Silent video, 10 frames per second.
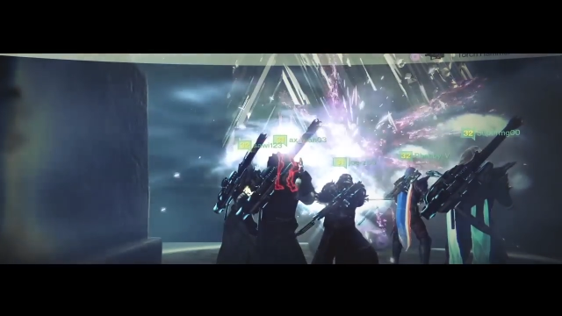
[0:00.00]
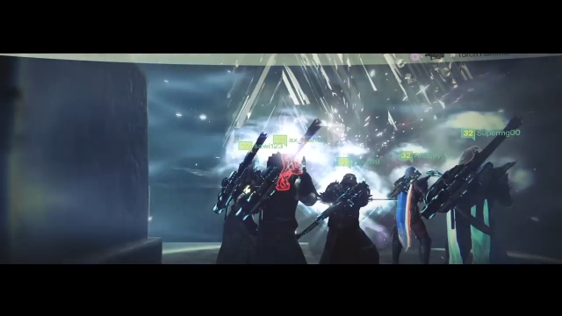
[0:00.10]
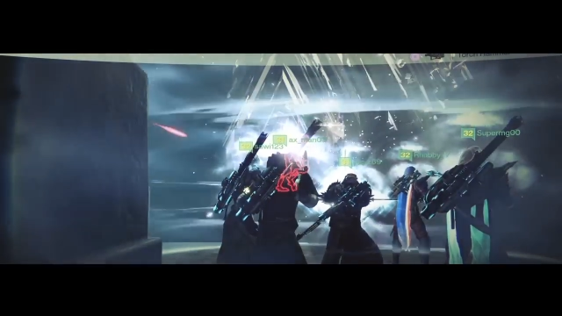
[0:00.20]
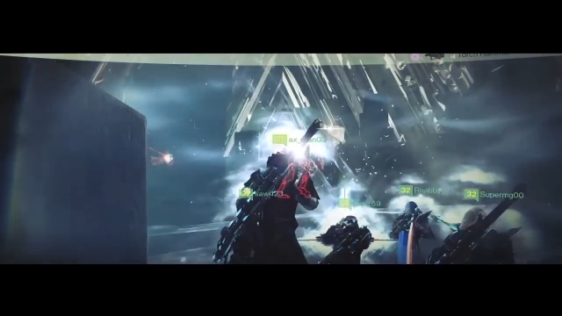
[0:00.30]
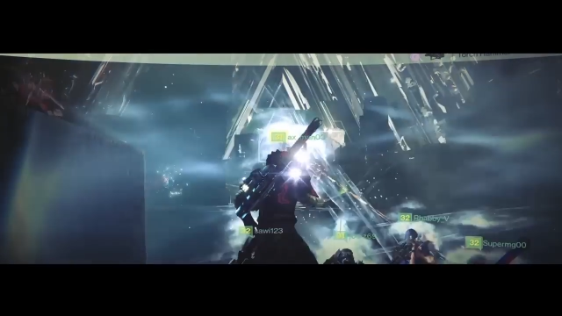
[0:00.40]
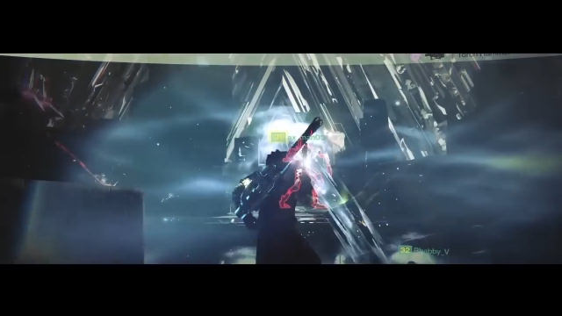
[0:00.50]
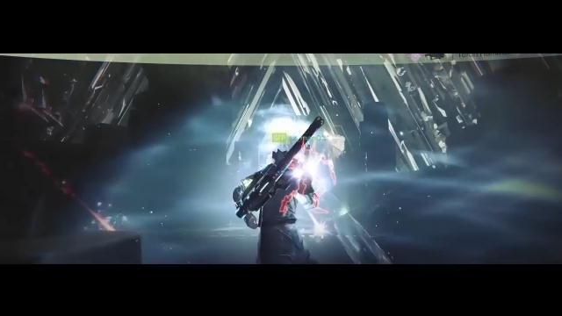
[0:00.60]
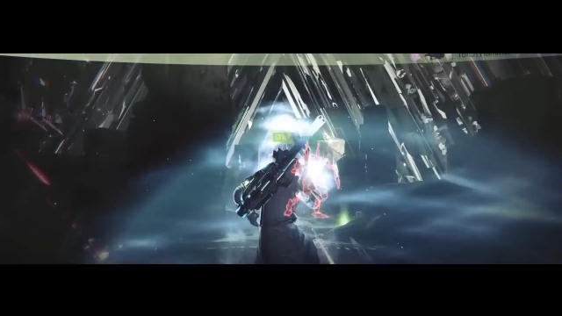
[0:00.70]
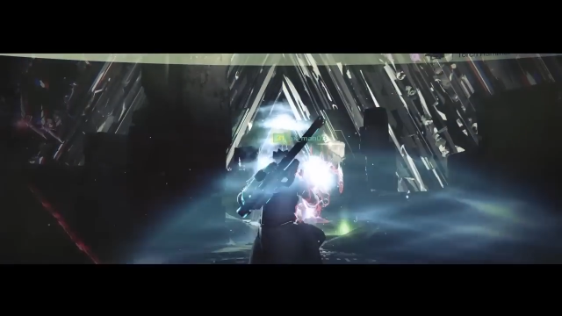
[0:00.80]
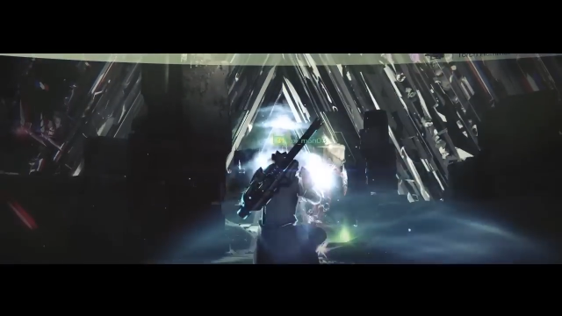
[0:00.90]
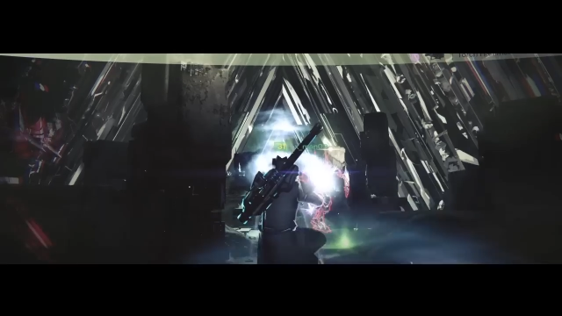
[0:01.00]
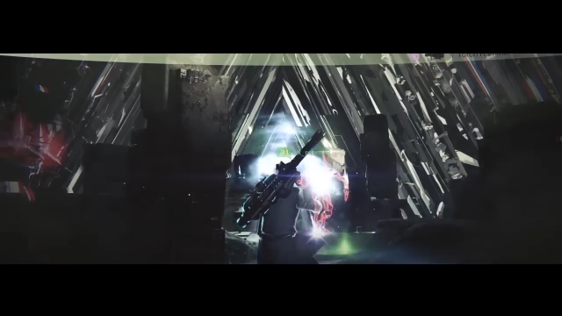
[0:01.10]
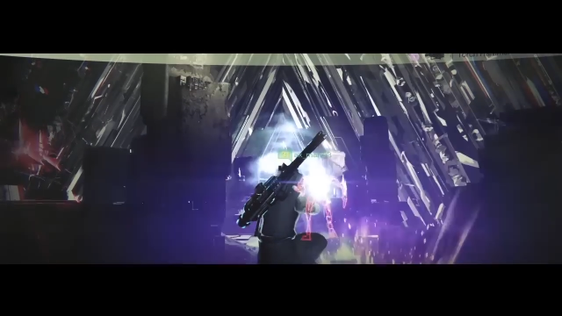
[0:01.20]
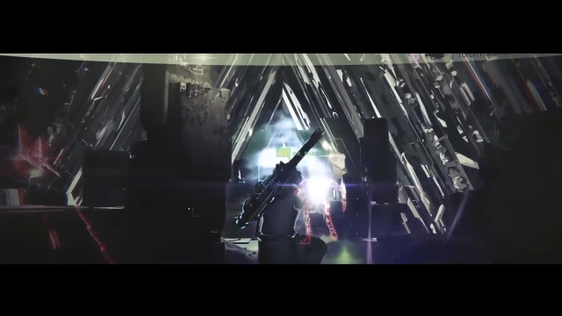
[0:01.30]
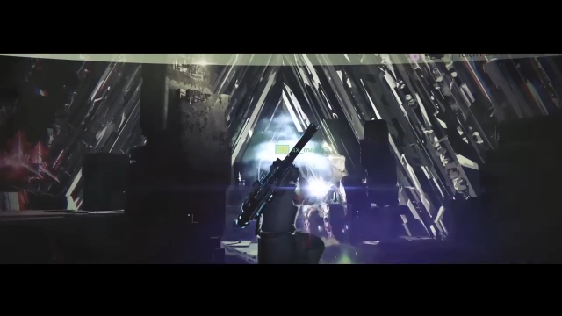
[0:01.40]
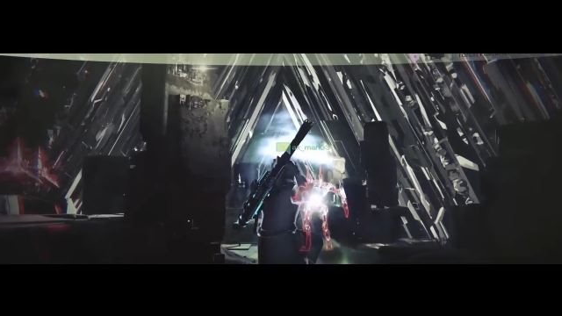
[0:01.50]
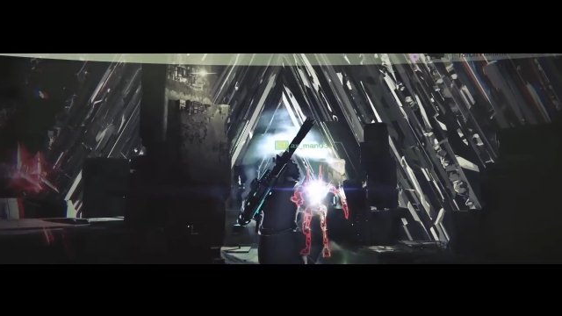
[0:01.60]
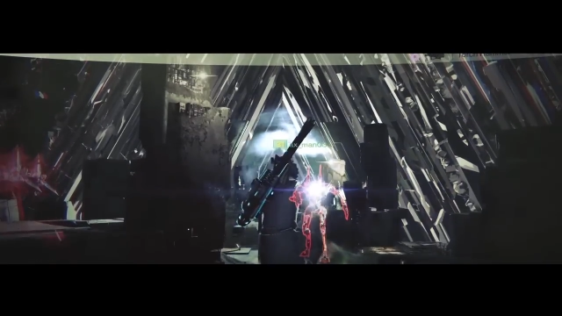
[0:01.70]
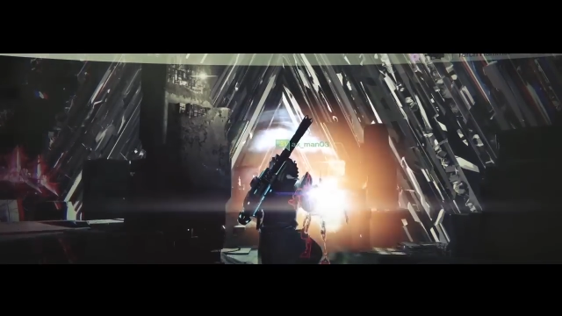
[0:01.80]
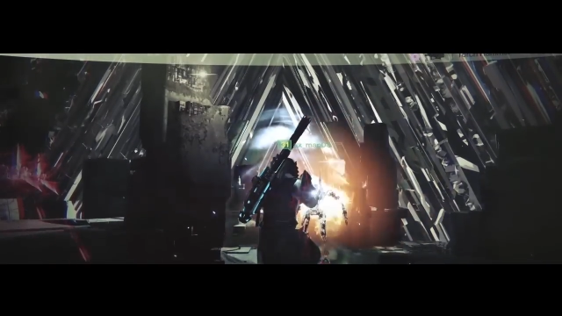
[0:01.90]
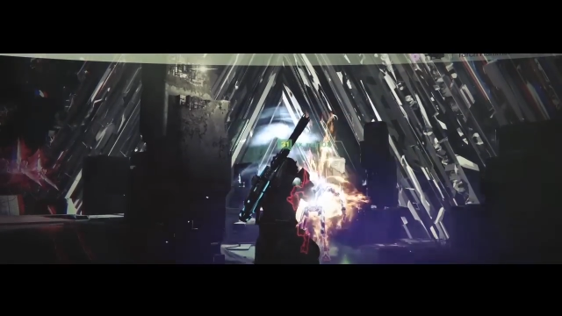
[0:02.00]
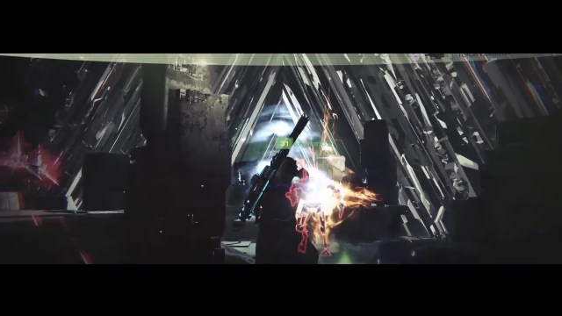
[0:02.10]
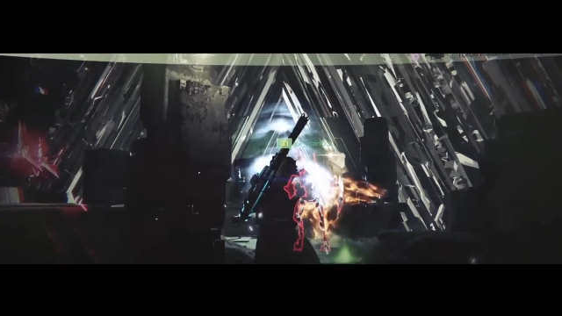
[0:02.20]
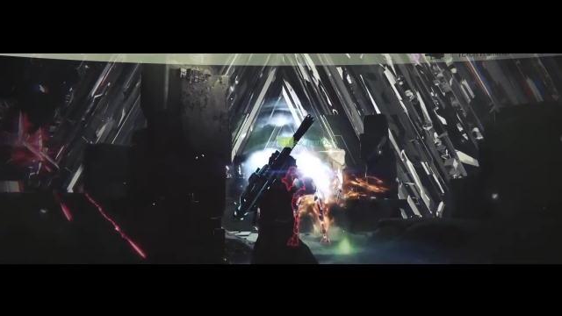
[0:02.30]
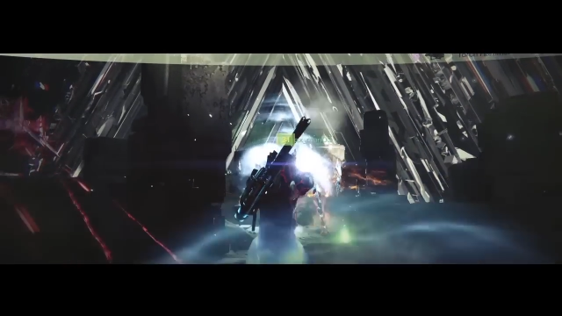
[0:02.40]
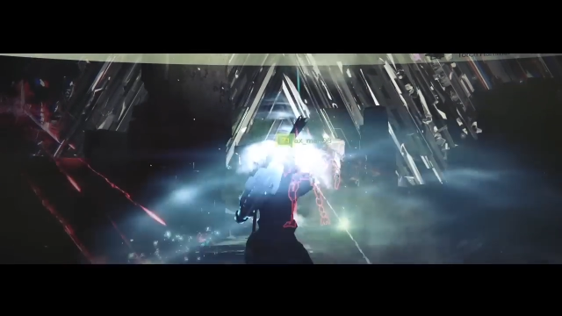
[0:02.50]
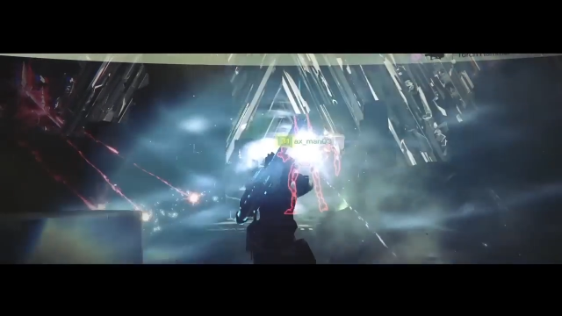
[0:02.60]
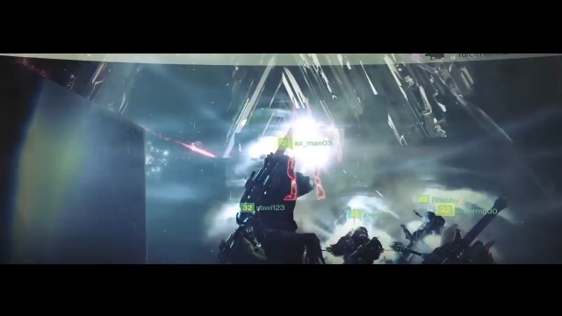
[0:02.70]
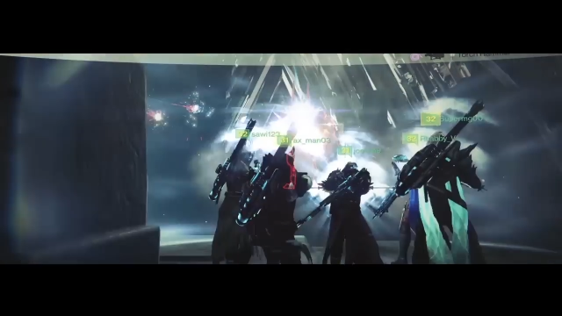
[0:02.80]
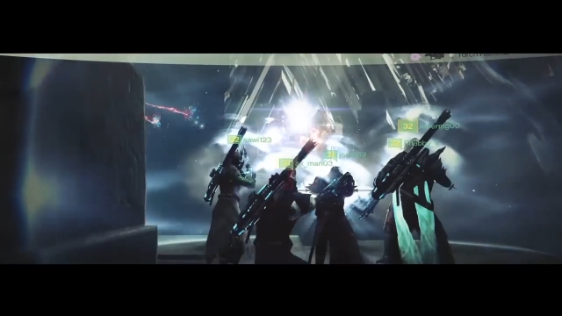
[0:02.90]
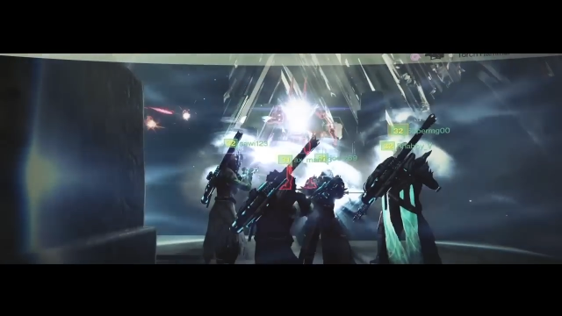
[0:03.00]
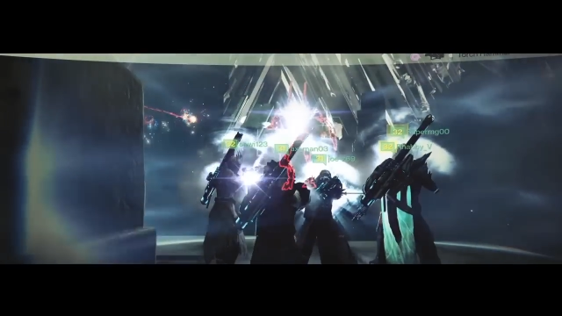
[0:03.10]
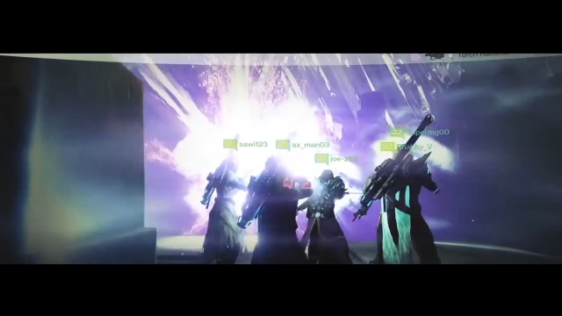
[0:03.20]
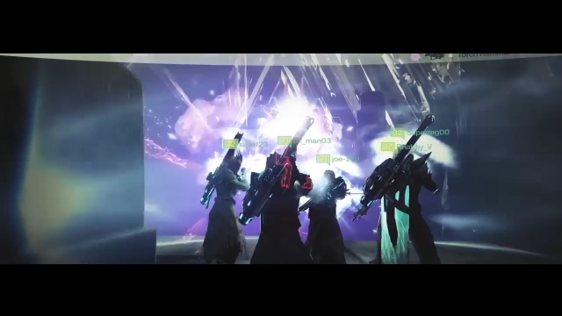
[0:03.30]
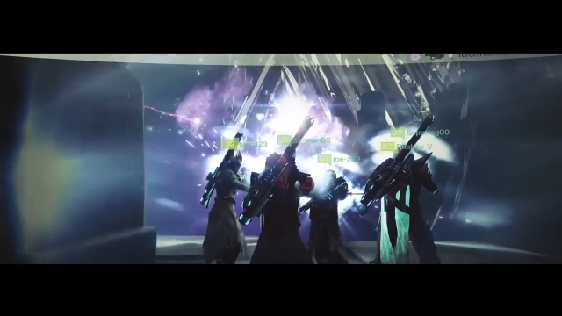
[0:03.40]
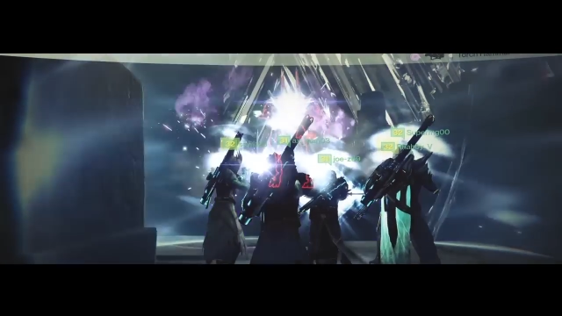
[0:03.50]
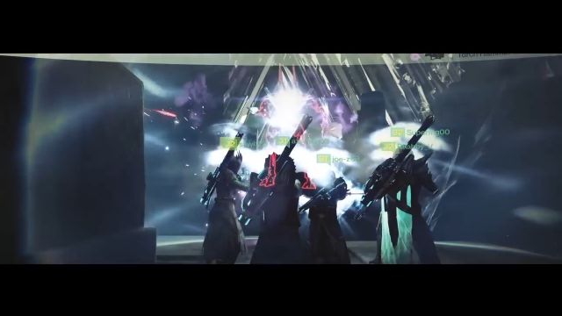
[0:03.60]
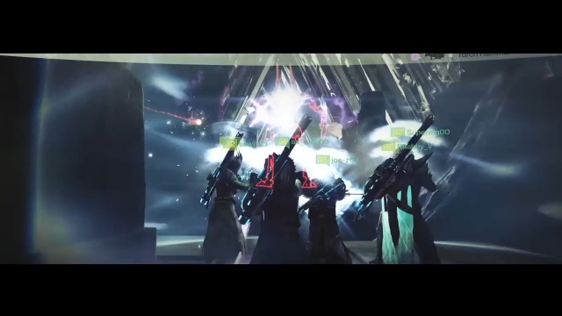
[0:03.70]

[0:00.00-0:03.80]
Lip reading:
No face is visible, so there are no lips to read.